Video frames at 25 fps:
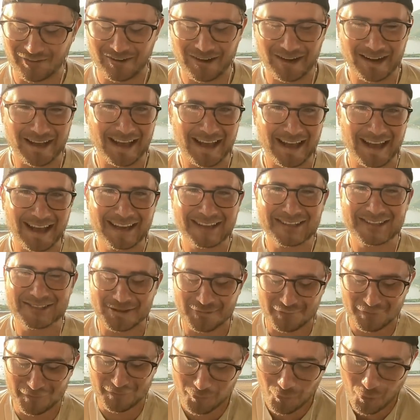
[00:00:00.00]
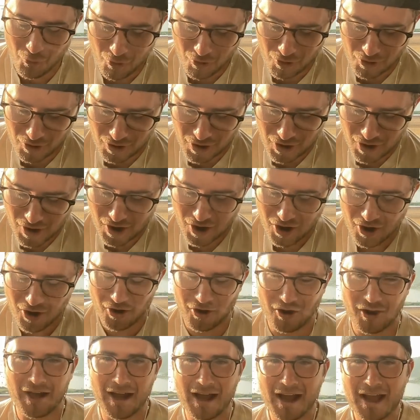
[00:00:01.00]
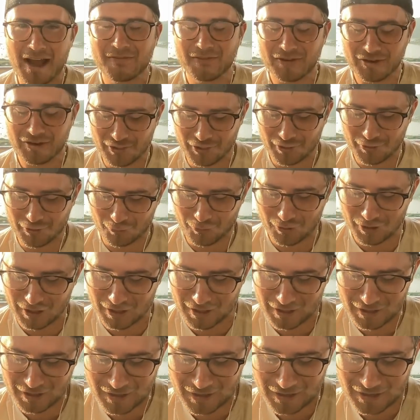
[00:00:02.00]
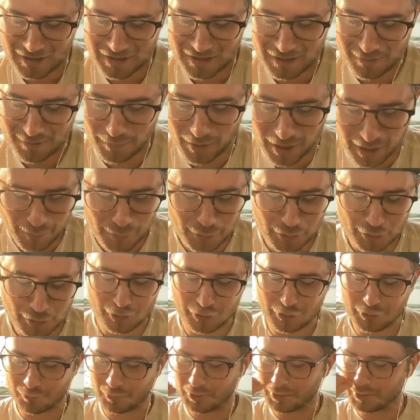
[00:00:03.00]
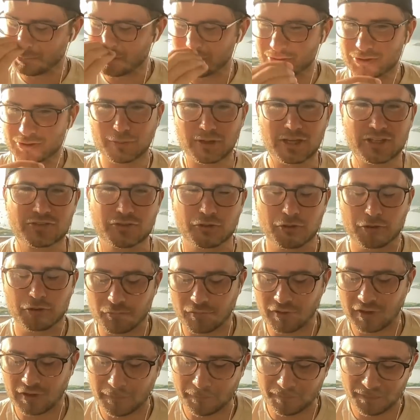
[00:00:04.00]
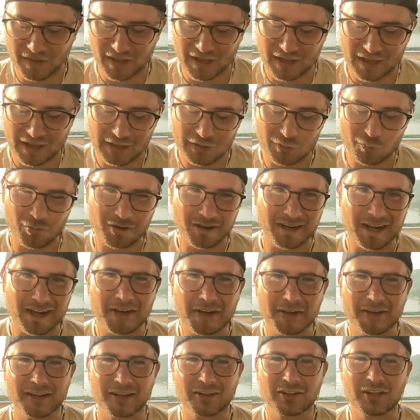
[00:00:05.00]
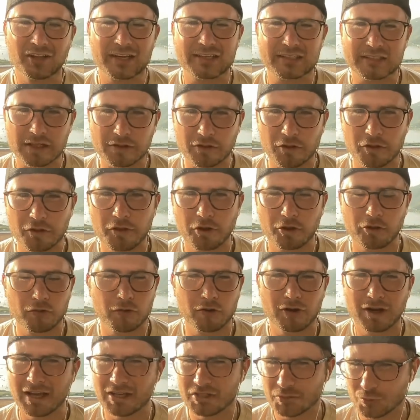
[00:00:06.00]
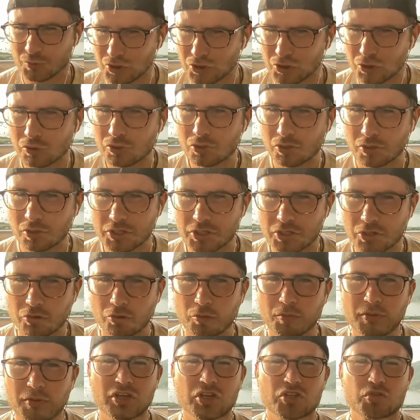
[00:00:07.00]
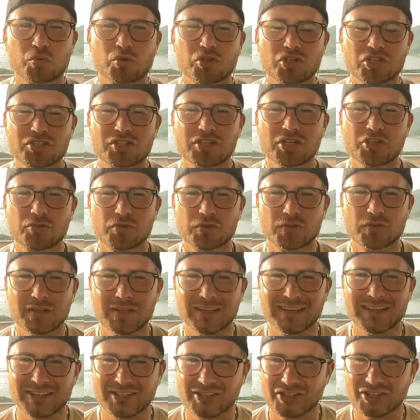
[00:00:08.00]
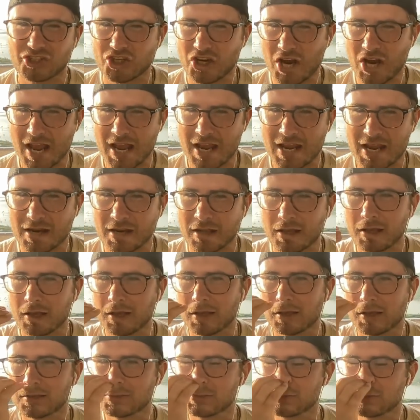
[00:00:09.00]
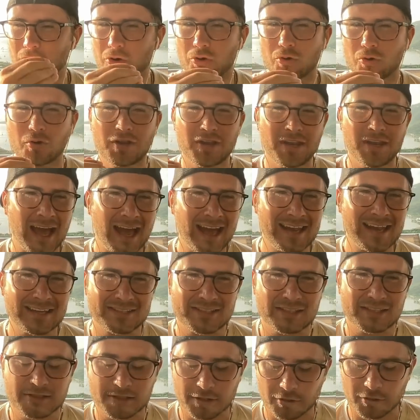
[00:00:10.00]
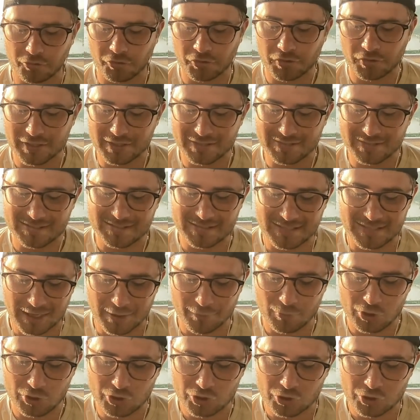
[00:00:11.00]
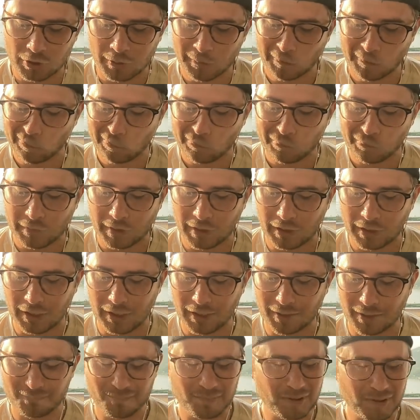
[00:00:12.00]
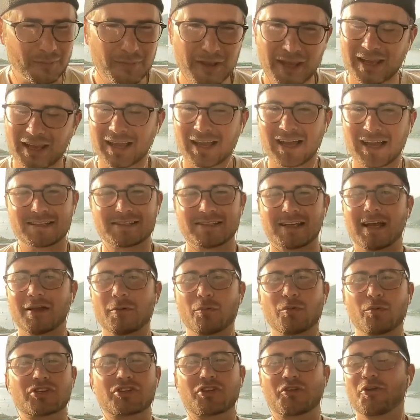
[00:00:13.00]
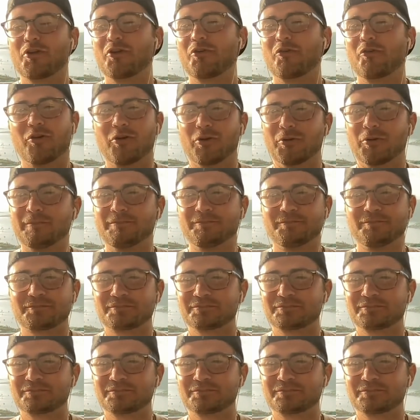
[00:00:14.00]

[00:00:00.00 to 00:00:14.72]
our hex to four, our Ivy to three, Bombardier to three, Crystal Mancer to three, and we're kind of neglecting the Thunderer as we usually do because we're just interested in its chain, so not necessarily its damage. Um, but man, guys, I wish Thunderer,